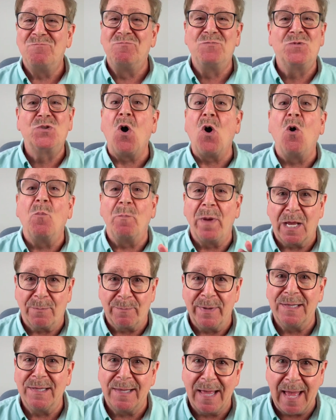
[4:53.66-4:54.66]
Don't make
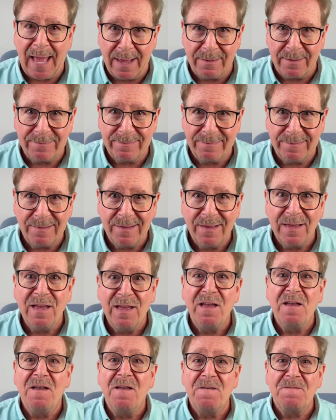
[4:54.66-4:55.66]
me laugh.
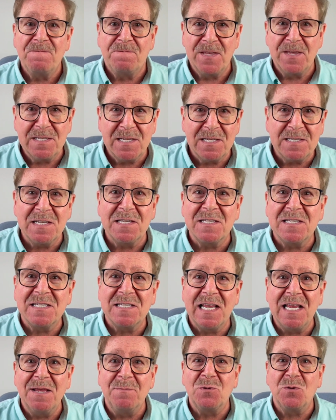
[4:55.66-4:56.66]
Physicists
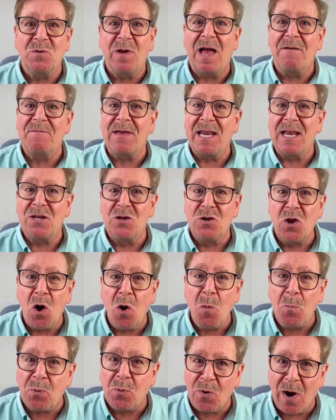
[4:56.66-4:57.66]
seem to have had
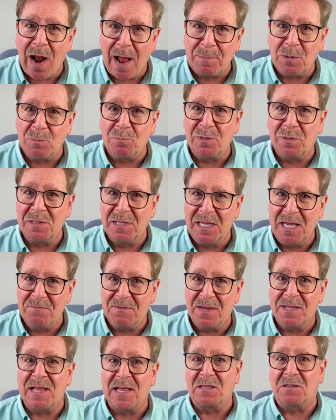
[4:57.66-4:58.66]
no problem
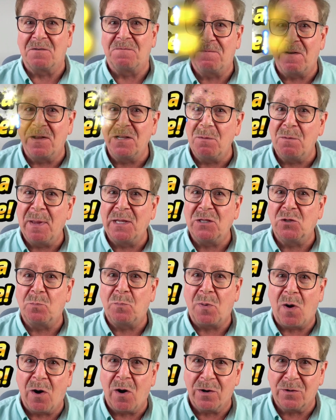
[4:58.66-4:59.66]
believing that the fundamental
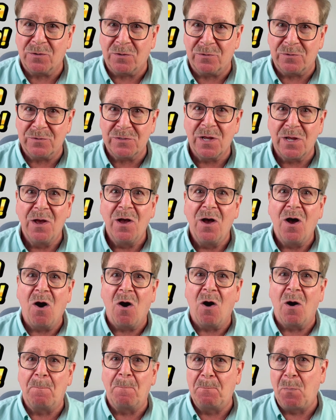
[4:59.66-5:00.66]
particles
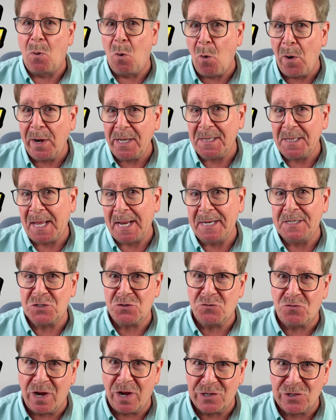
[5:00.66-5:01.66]
are point-like
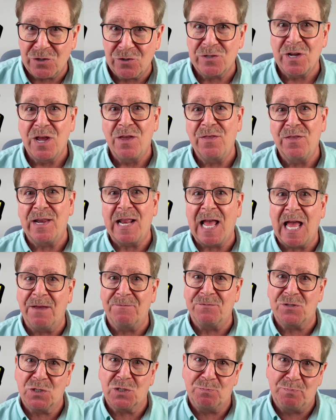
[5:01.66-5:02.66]
structures that
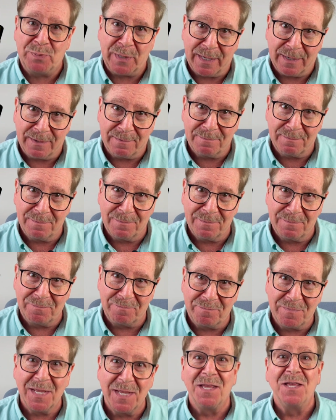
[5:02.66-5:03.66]
have spin.
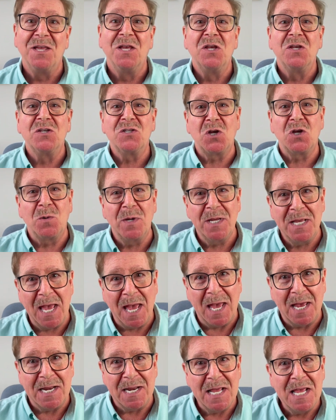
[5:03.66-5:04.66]
So
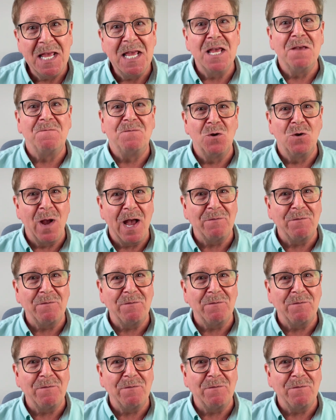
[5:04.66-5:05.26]
again, if you have